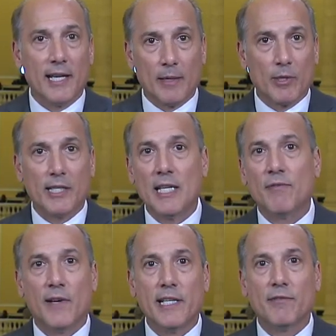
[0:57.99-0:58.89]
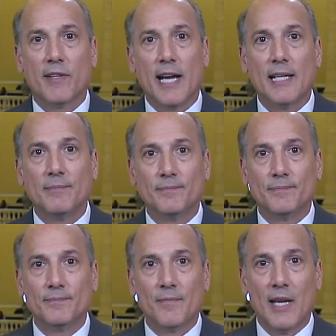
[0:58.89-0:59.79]
and I'm going to keep fighting for that.
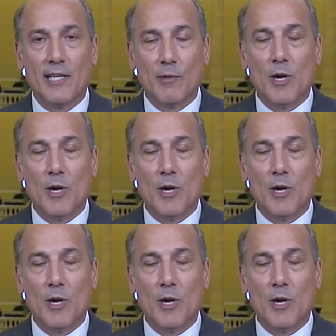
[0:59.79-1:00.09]
Thank you,